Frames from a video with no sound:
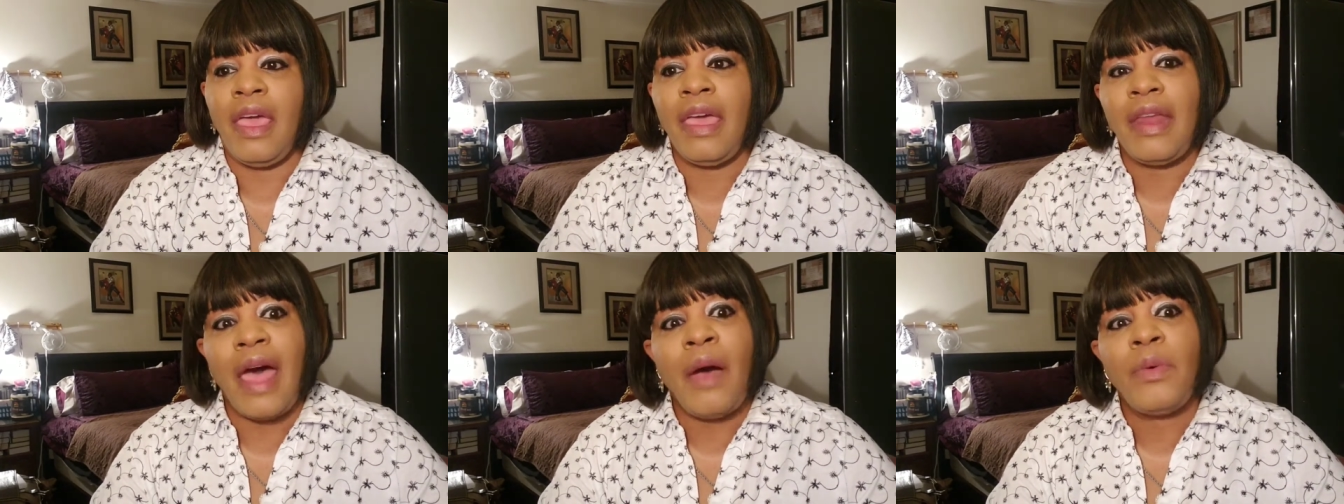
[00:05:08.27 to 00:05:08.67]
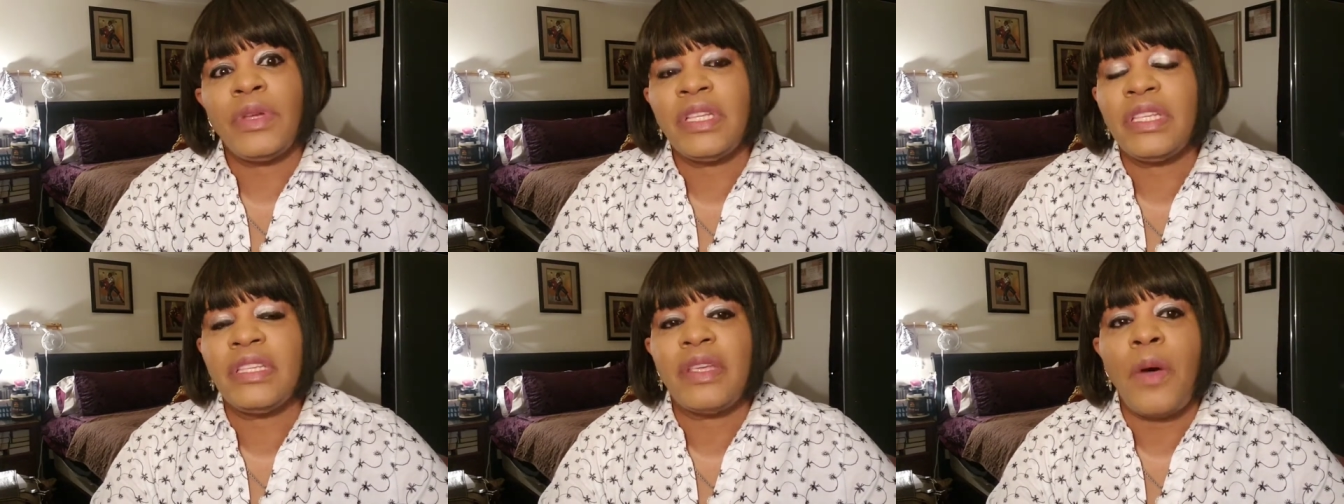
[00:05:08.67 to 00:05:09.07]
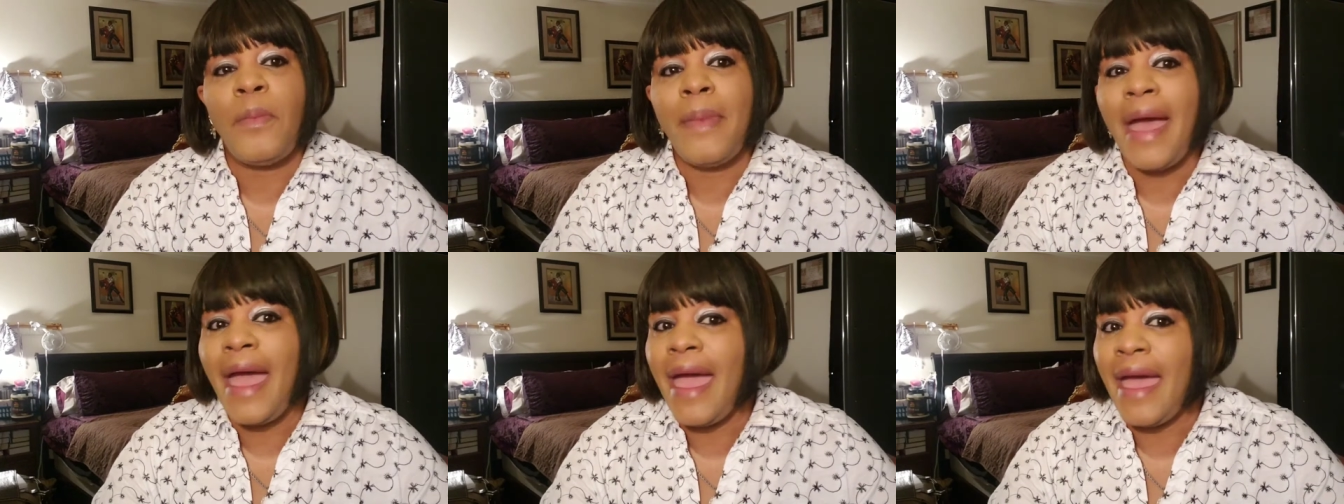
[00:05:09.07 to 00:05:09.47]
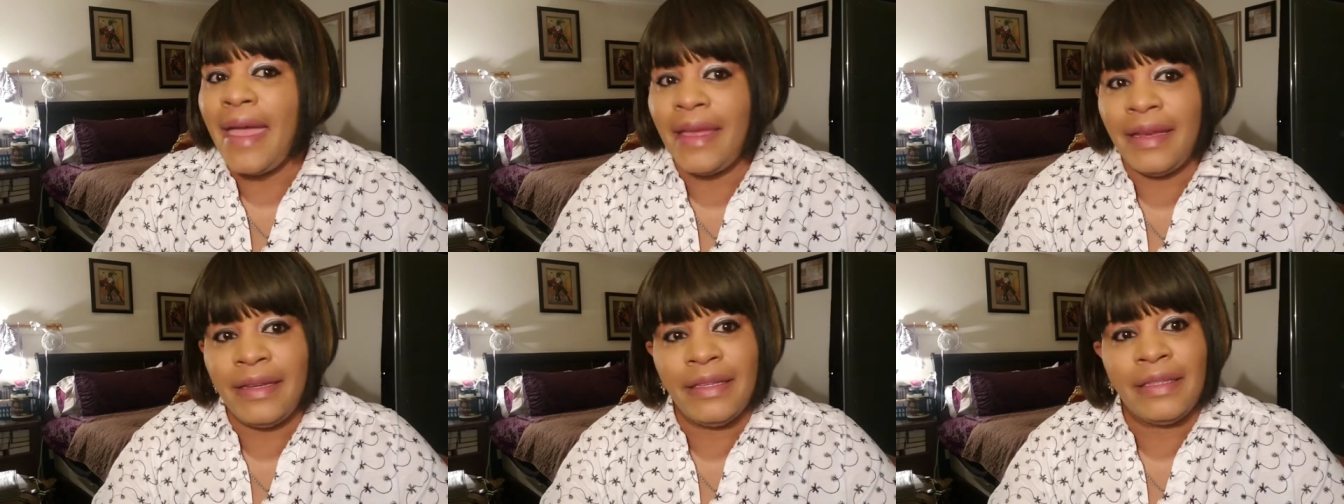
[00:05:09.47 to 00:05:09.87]
And I was so
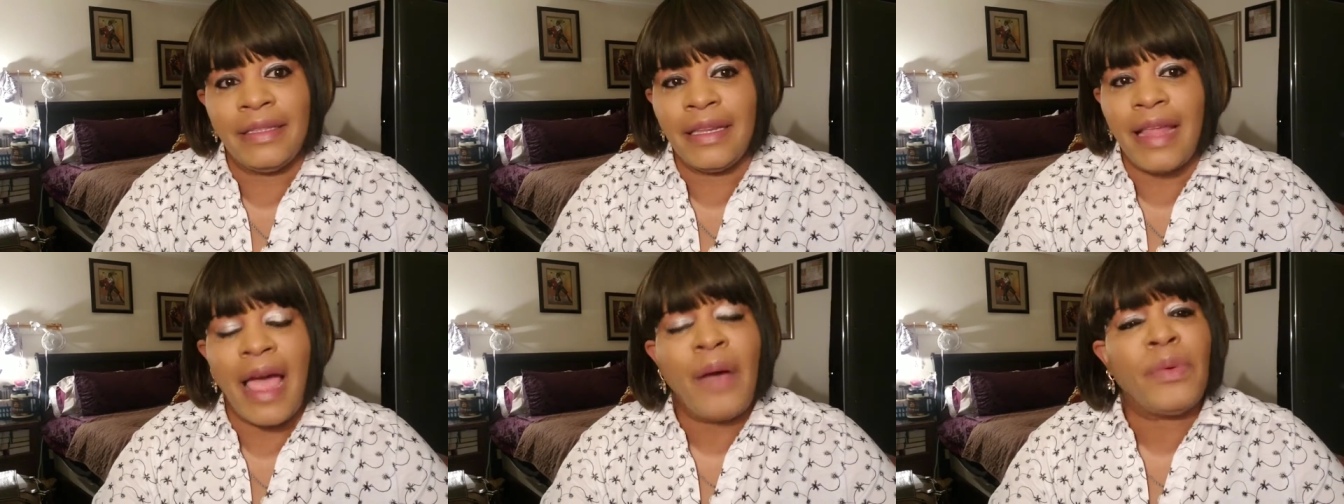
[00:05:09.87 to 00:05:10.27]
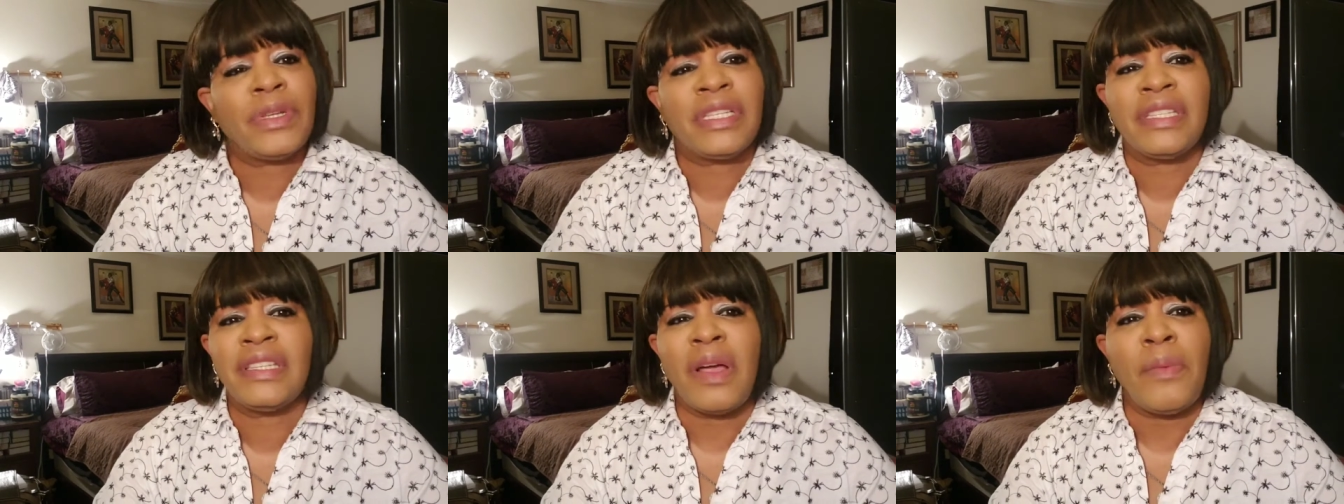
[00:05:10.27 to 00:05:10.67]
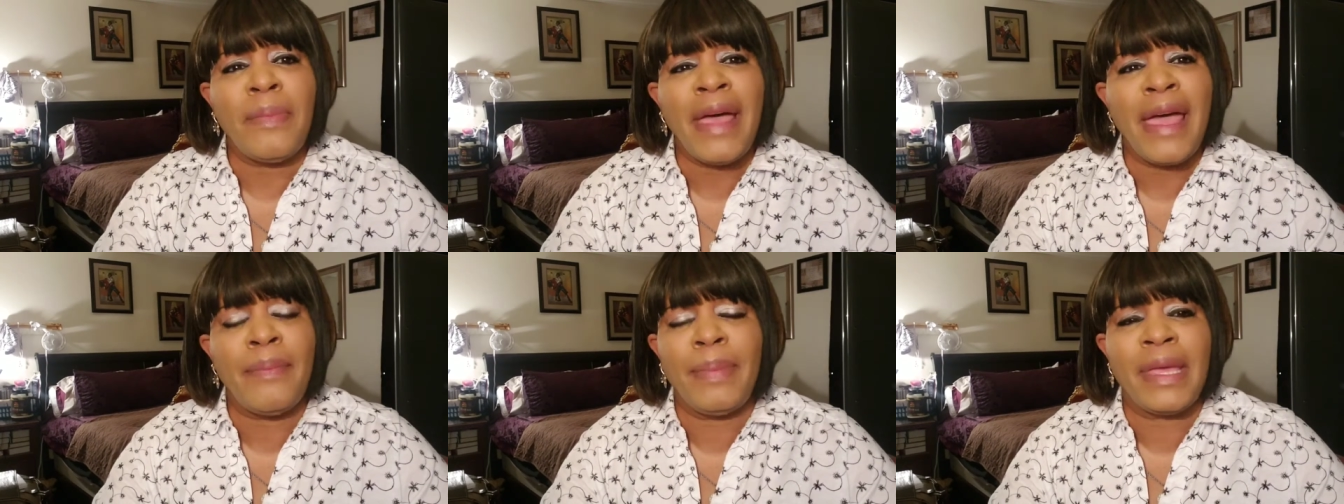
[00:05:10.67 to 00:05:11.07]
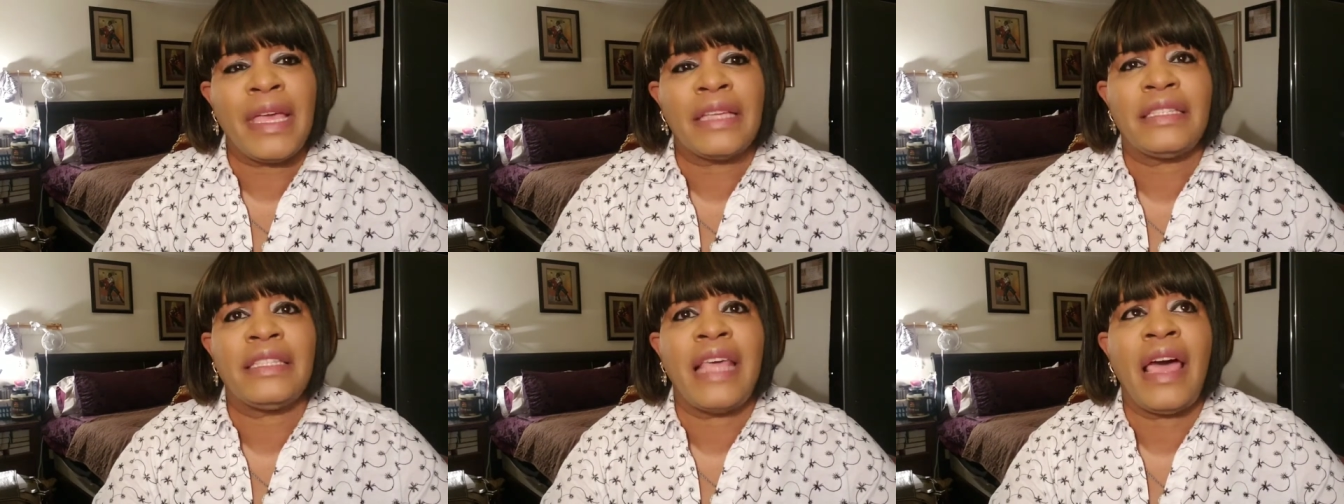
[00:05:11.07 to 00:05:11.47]
mad. I was so mad
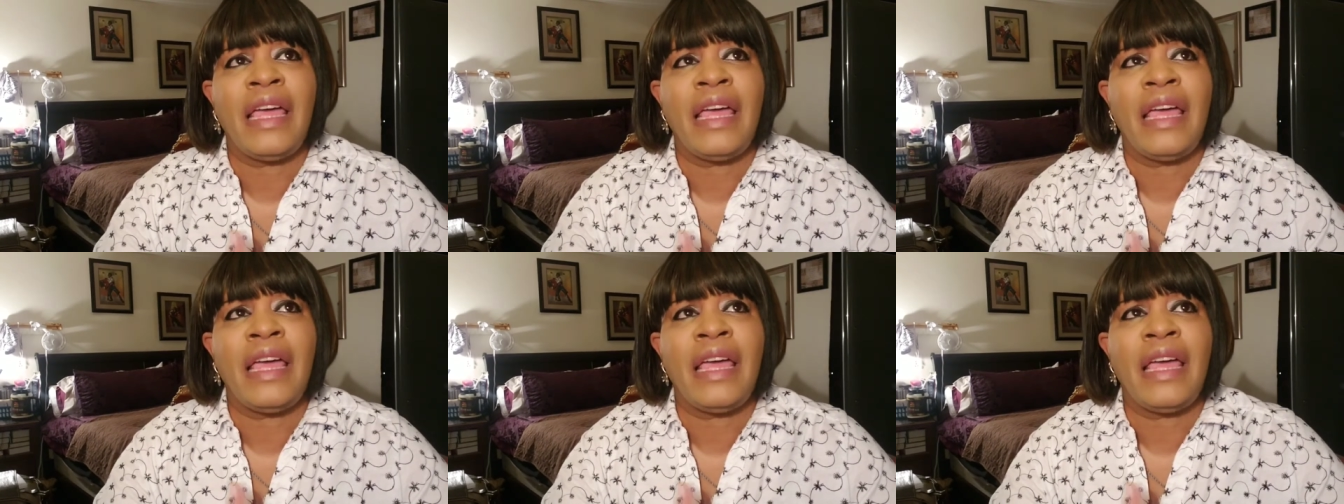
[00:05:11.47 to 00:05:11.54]
because